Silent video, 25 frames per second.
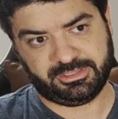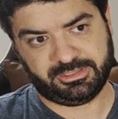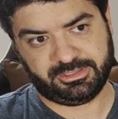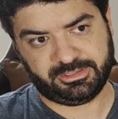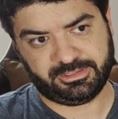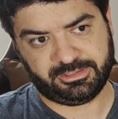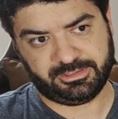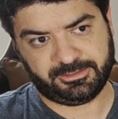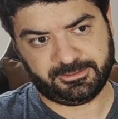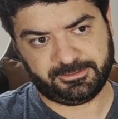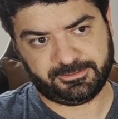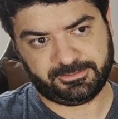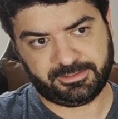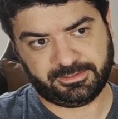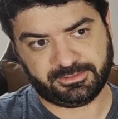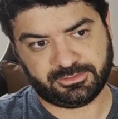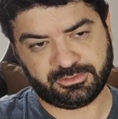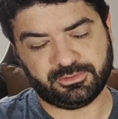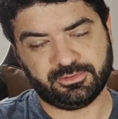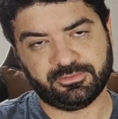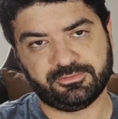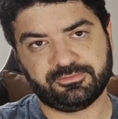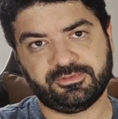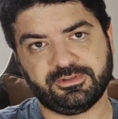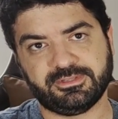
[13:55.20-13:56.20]
the
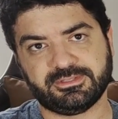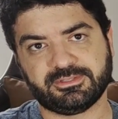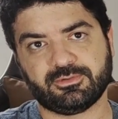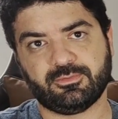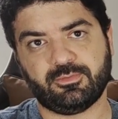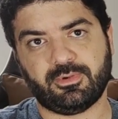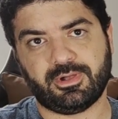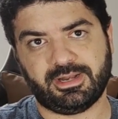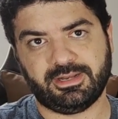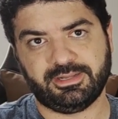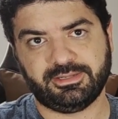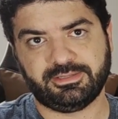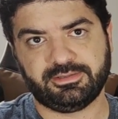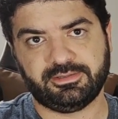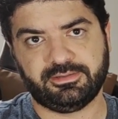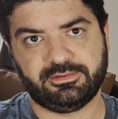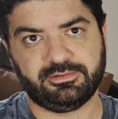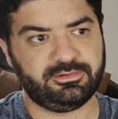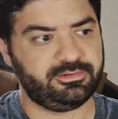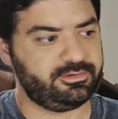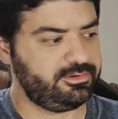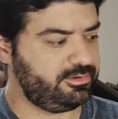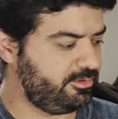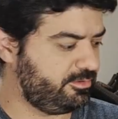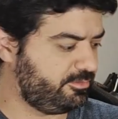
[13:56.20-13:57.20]
surface
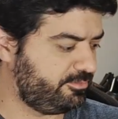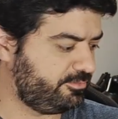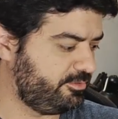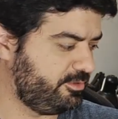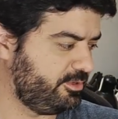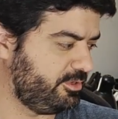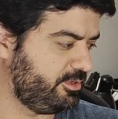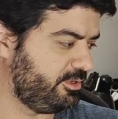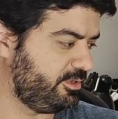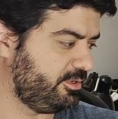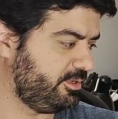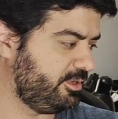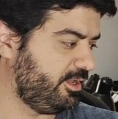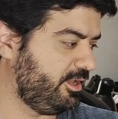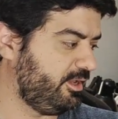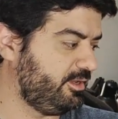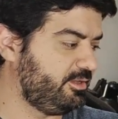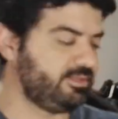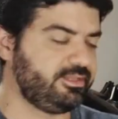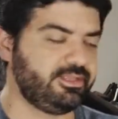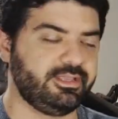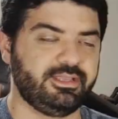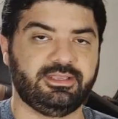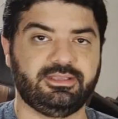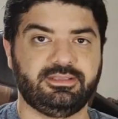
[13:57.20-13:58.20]
quality of the
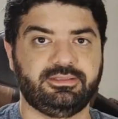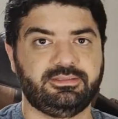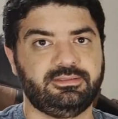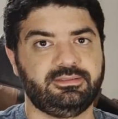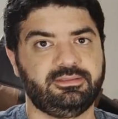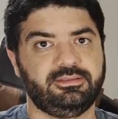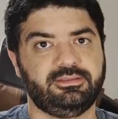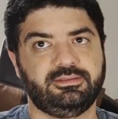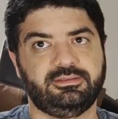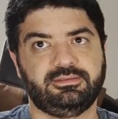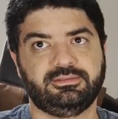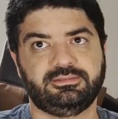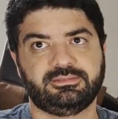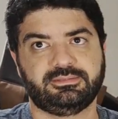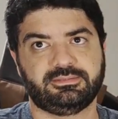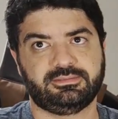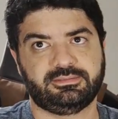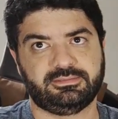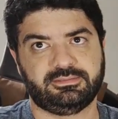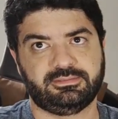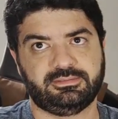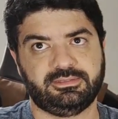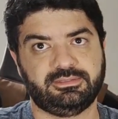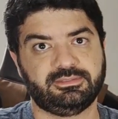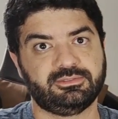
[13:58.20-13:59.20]
8K
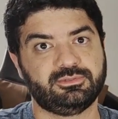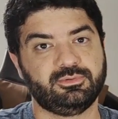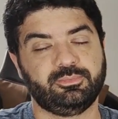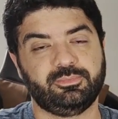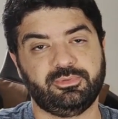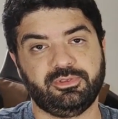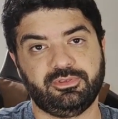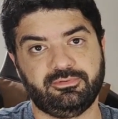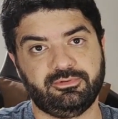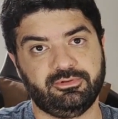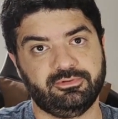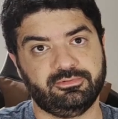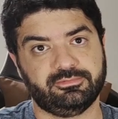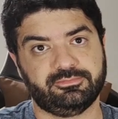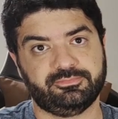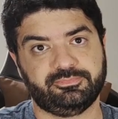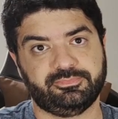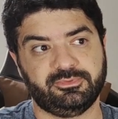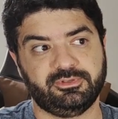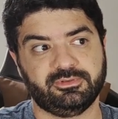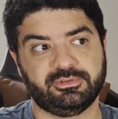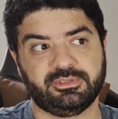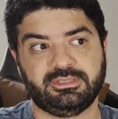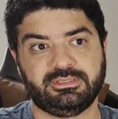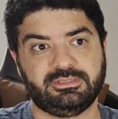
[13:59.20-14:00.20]
it's superior.
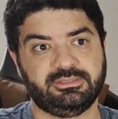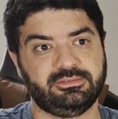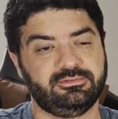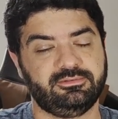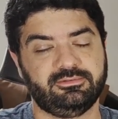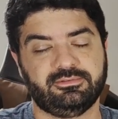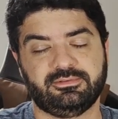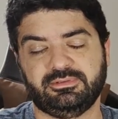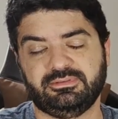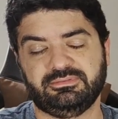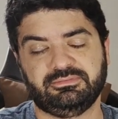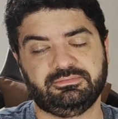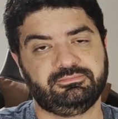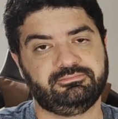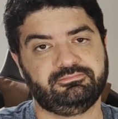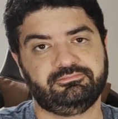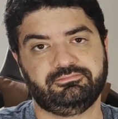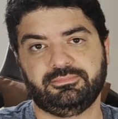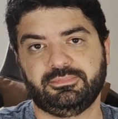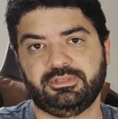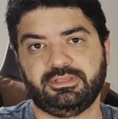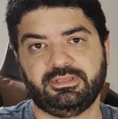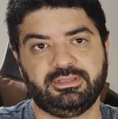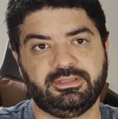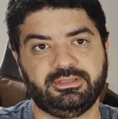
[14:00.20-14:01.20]

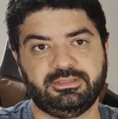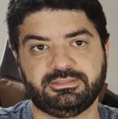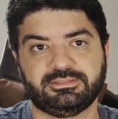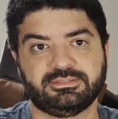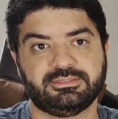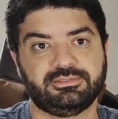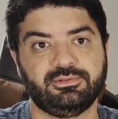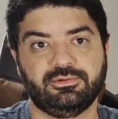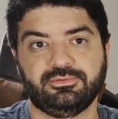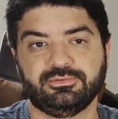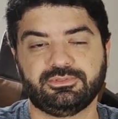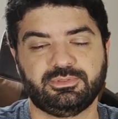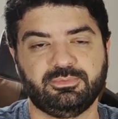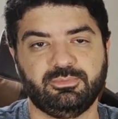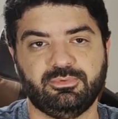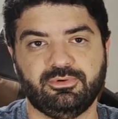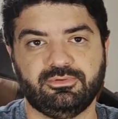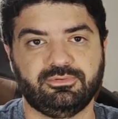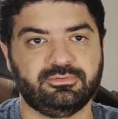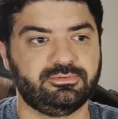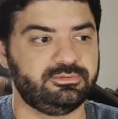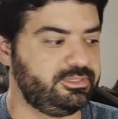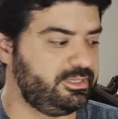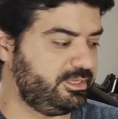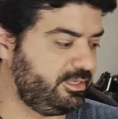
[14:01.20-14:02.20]
It's
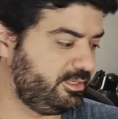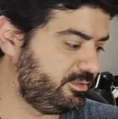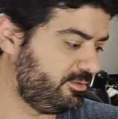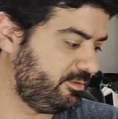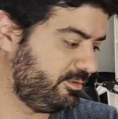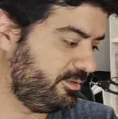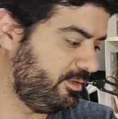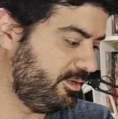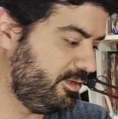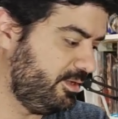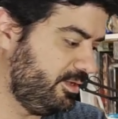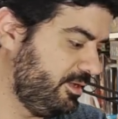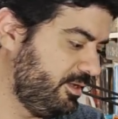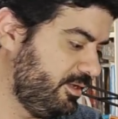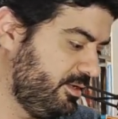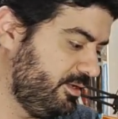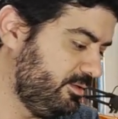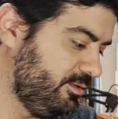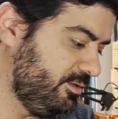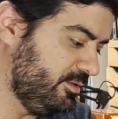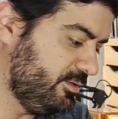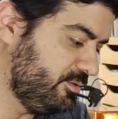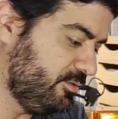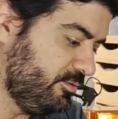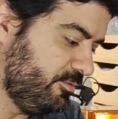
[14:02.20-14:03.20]
noticeable that
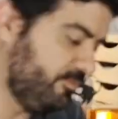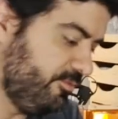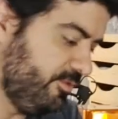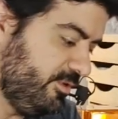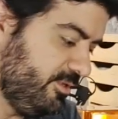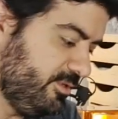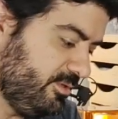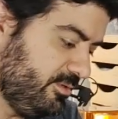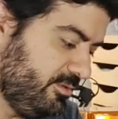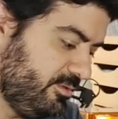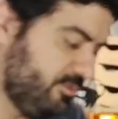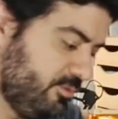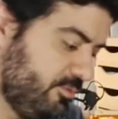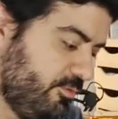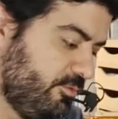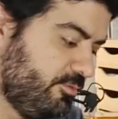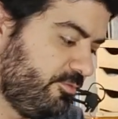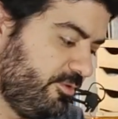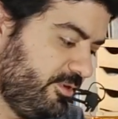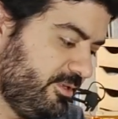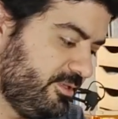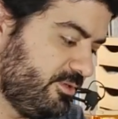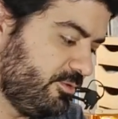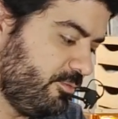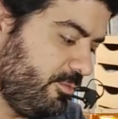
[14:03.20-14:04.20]
the
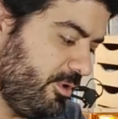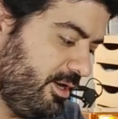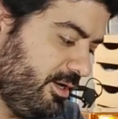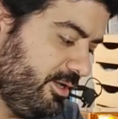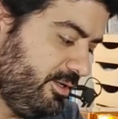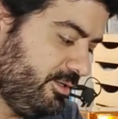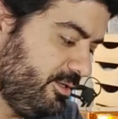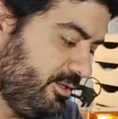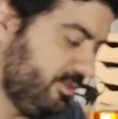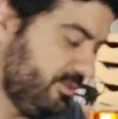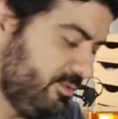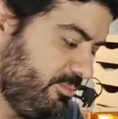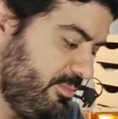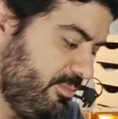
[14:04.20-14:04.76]
surface quality